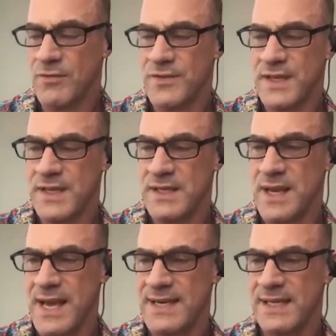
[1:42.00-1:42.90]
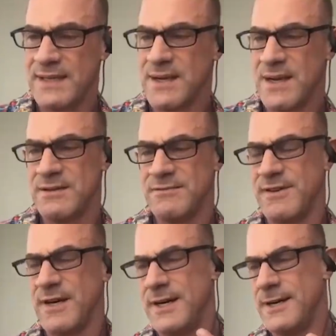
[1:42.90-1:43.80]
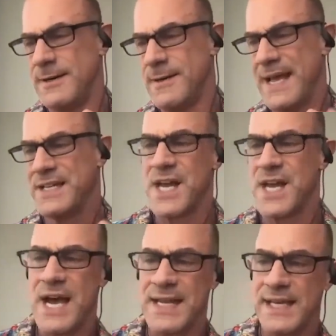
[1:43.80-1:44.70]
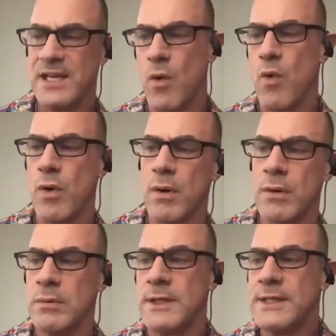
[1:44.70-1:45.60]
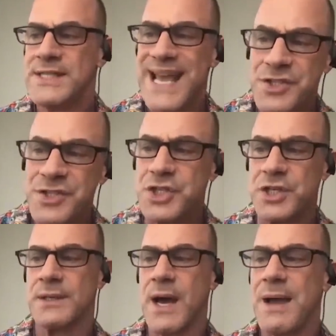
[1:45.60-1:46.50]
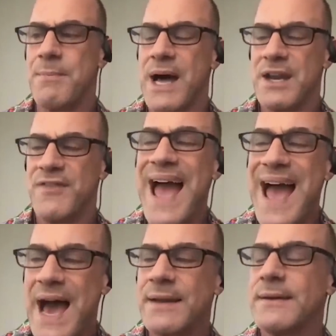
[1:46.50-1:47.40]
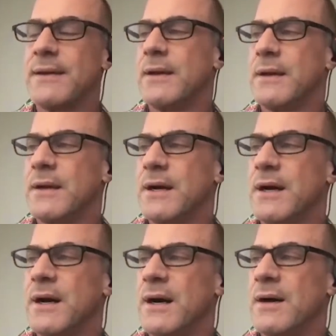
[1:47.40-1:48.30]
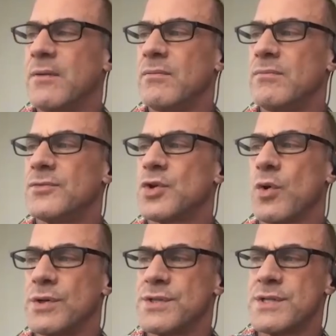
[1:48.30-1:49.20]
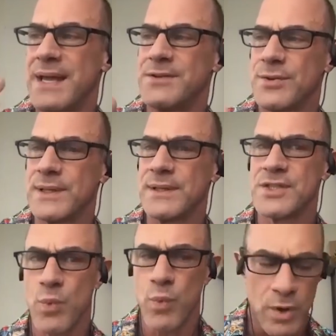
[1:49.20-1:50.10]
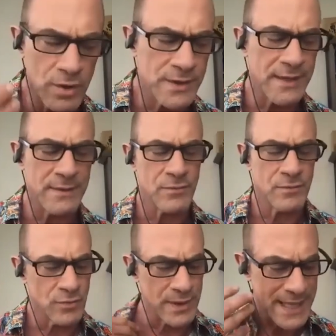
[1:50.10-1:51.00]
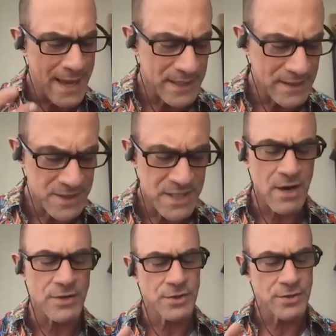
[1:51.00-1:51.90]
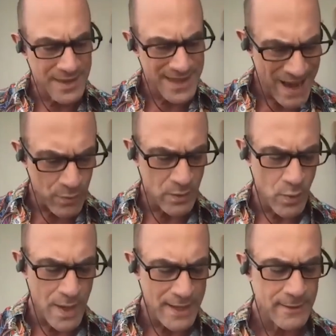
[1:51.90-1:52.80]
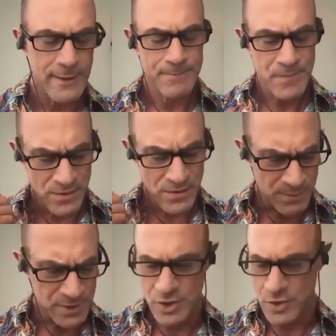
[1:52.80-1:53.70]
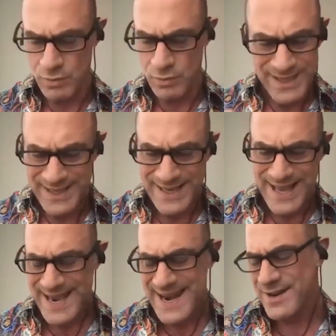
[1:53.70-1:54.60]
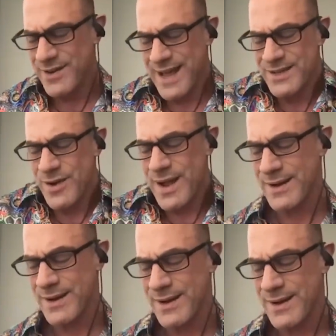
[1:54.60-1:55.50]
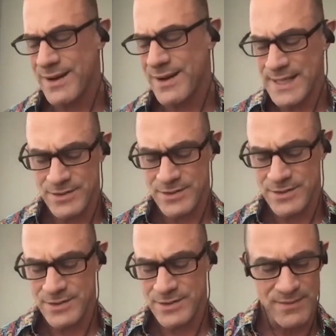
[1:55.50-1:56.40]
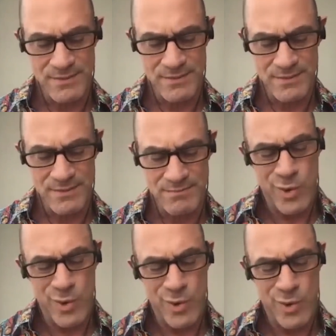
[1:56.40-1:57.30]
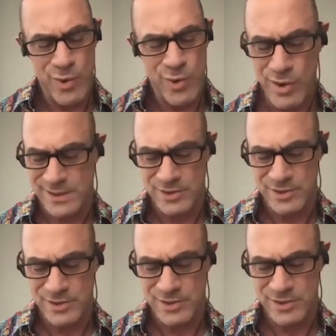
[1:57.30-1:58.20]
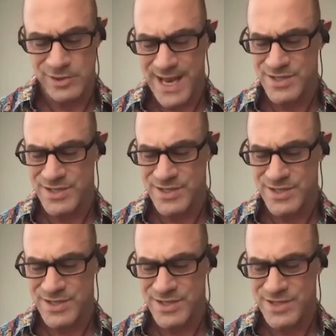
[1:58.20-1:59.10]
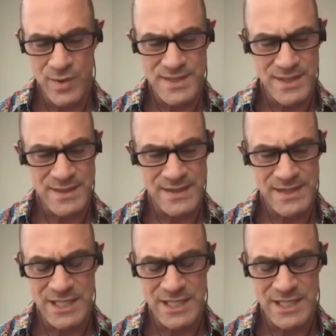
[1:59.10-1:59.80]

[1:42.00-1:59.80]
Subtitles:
Any kind of anxiety or tension I might have had towards entering this world and re-inhabiting this character, that went away. I was able to do, and I don't know, I can't talk about that work only because I just don't know.